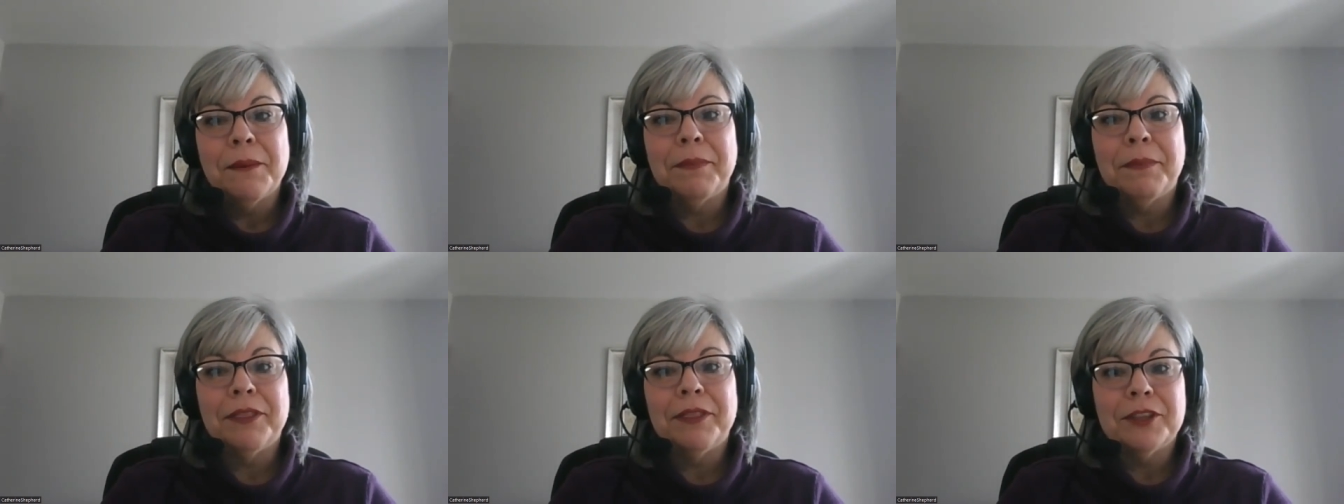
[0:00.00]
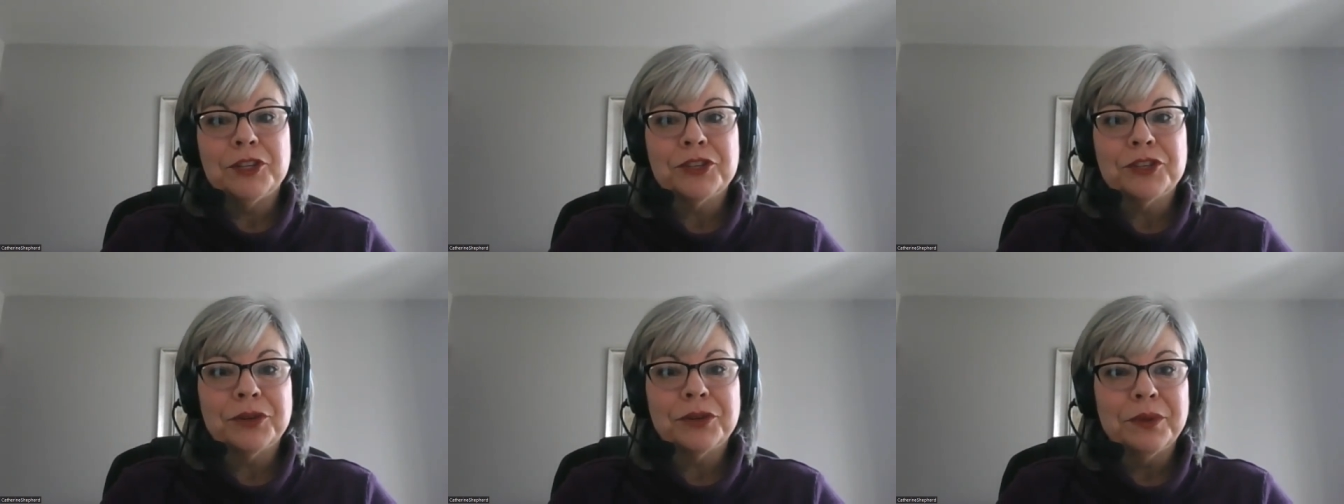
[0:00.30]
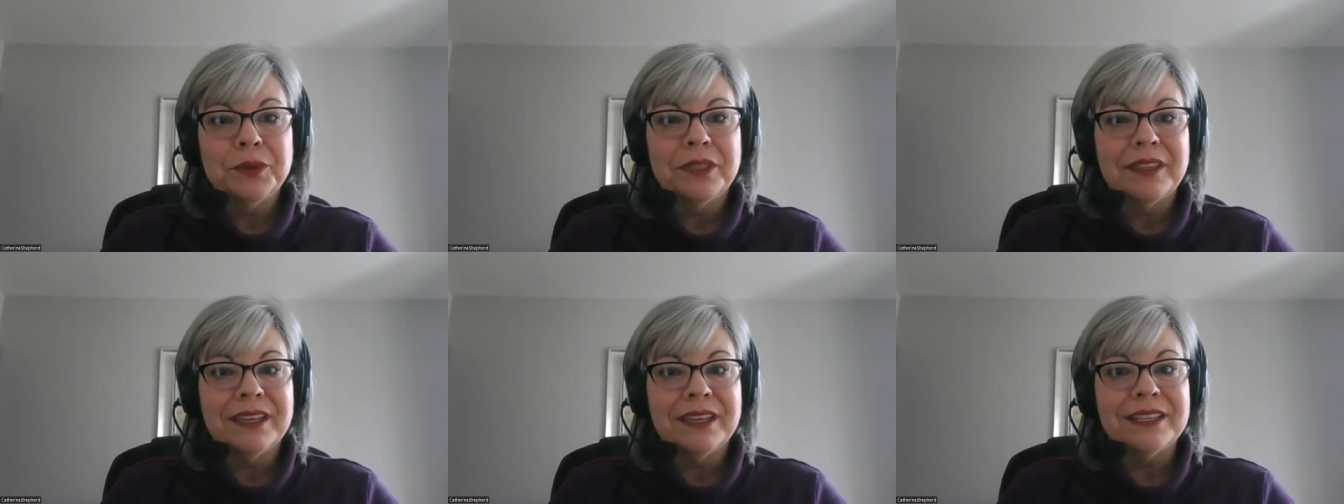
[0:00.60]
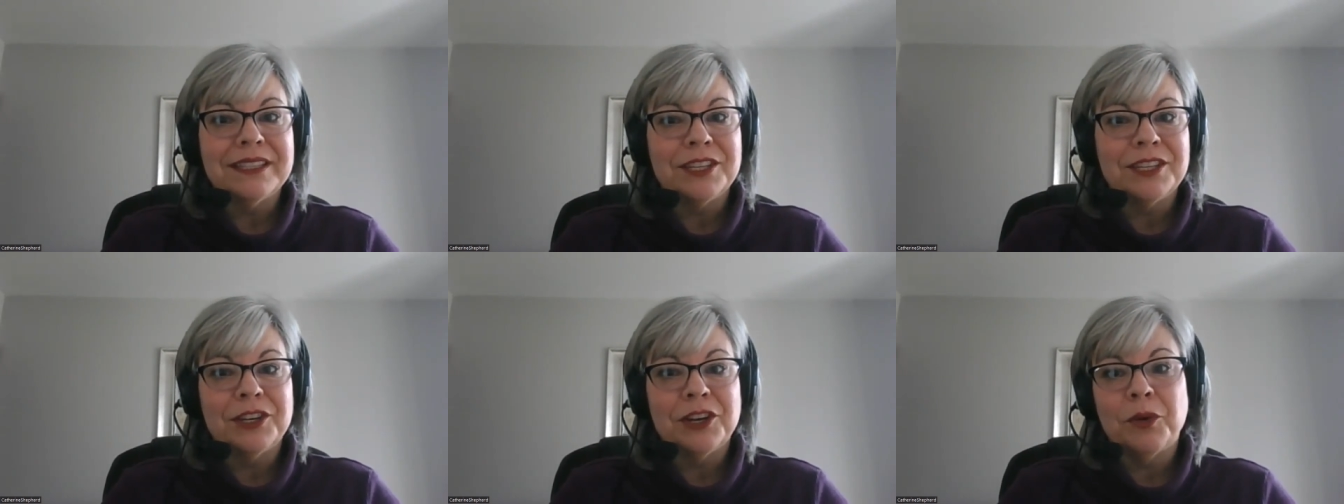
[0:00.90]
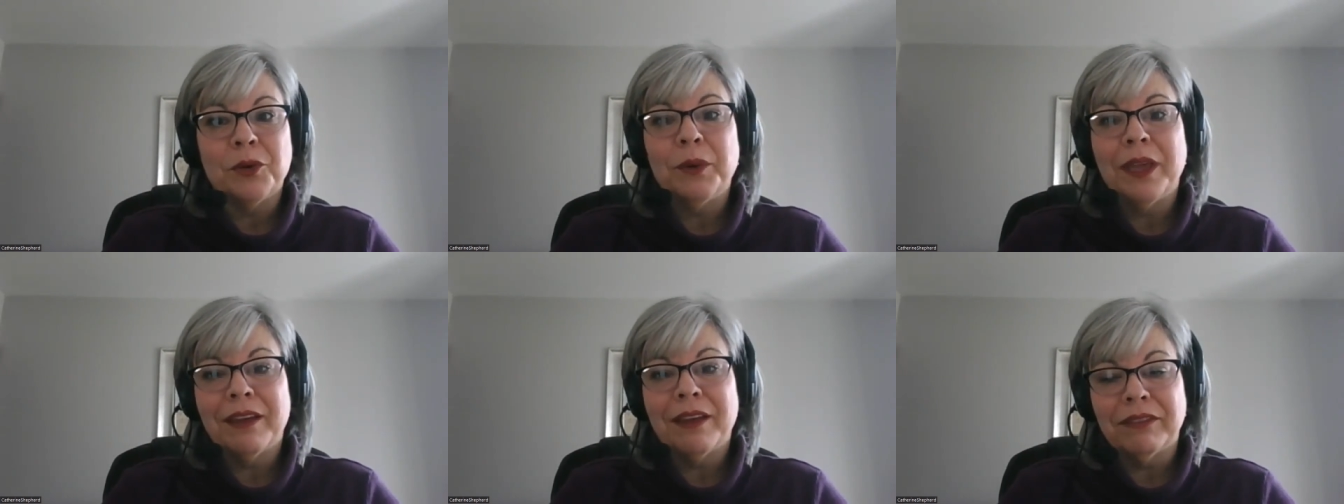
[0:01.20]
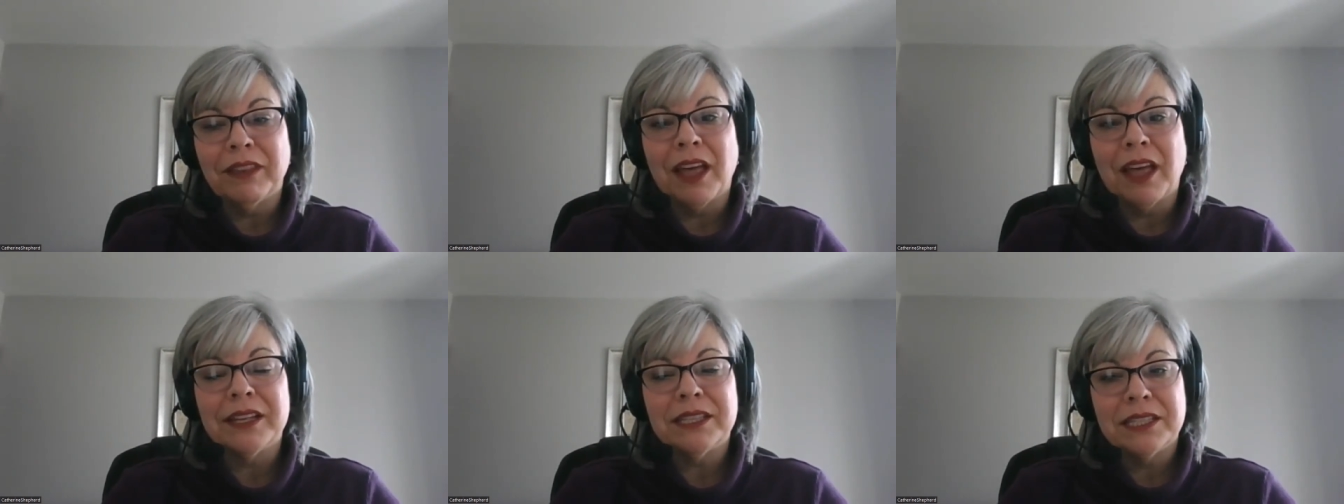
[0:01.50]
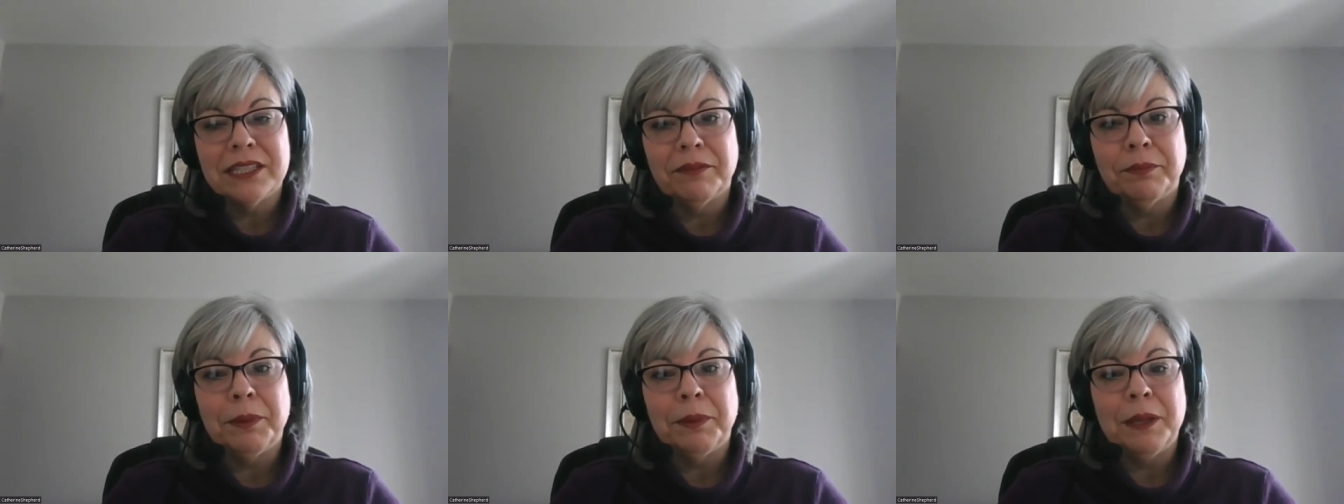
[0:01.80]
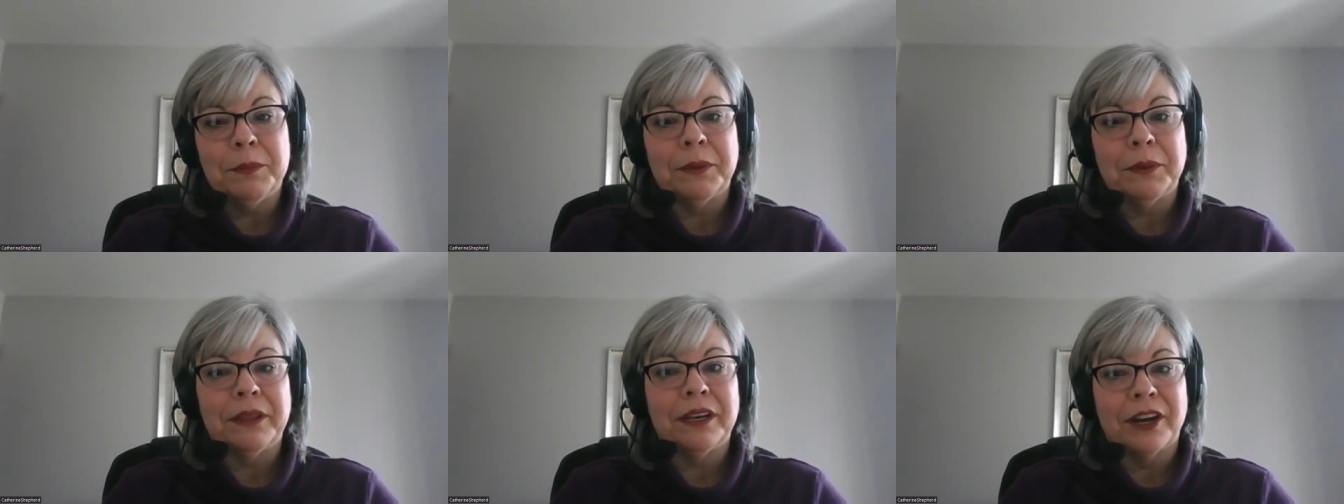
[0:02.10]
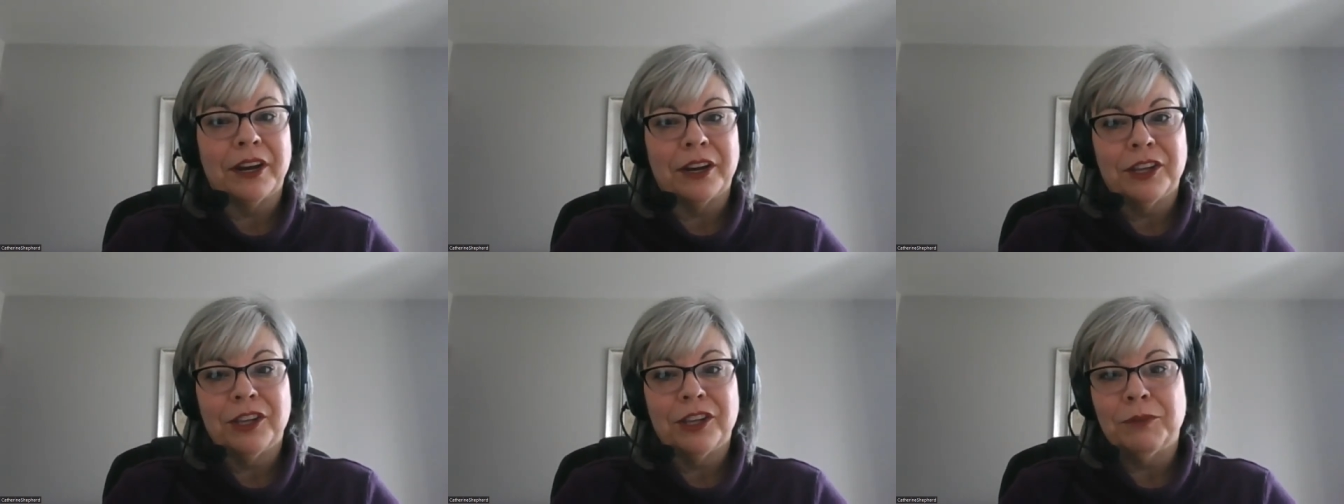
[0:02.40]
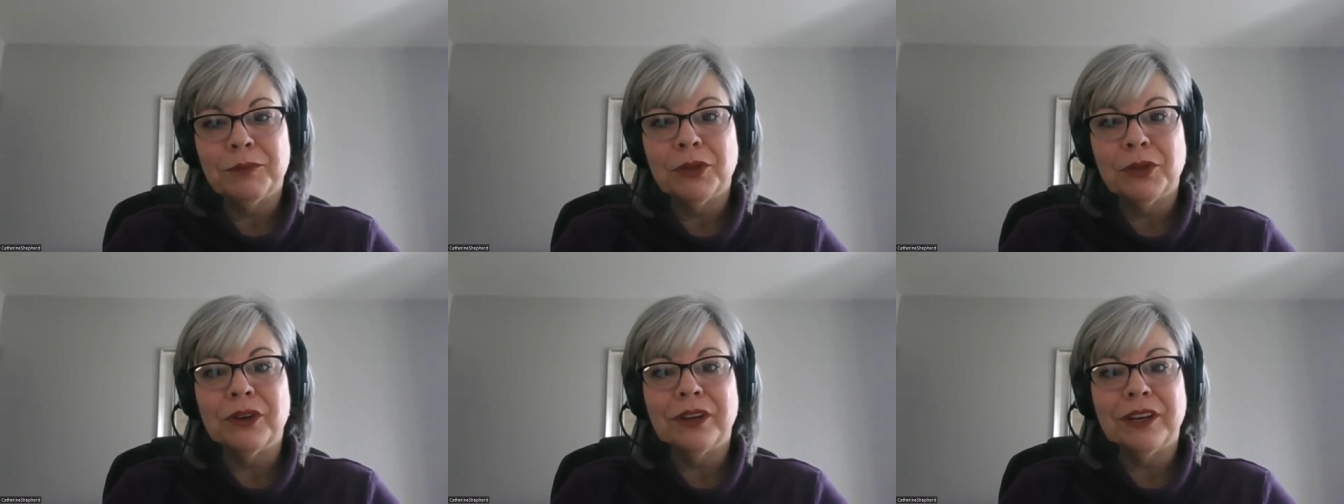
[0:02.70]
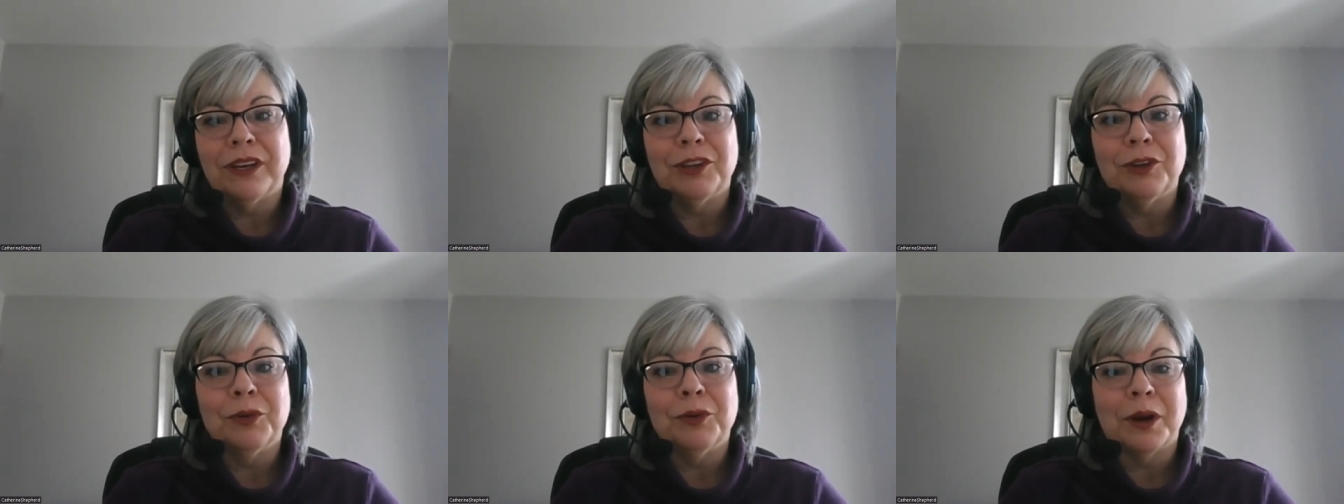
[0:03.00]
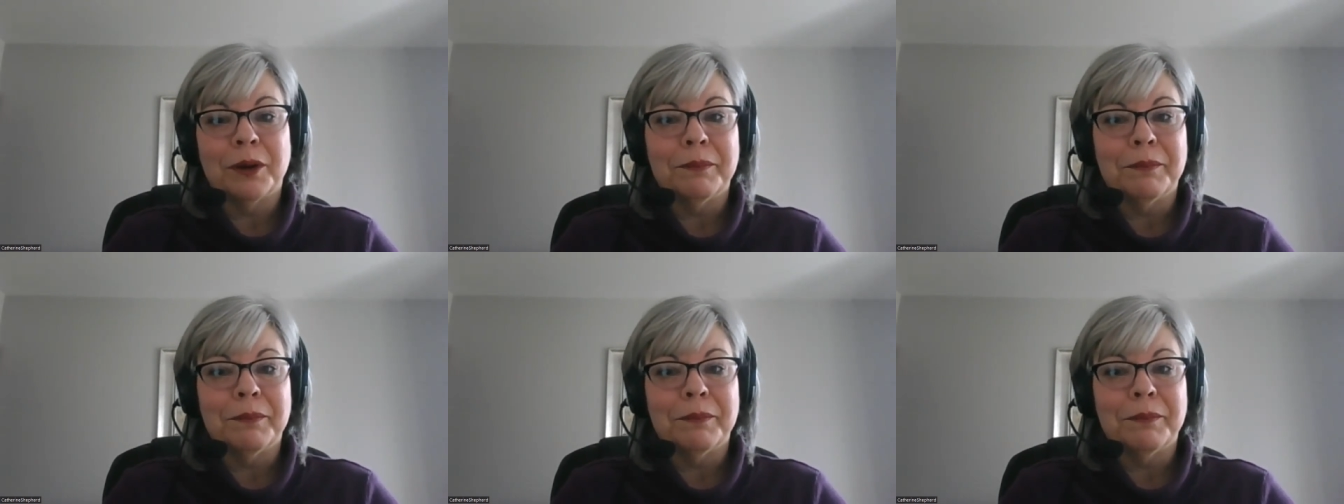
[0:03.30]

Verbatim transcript: But the truth is, you know, we have lots of people in our community who are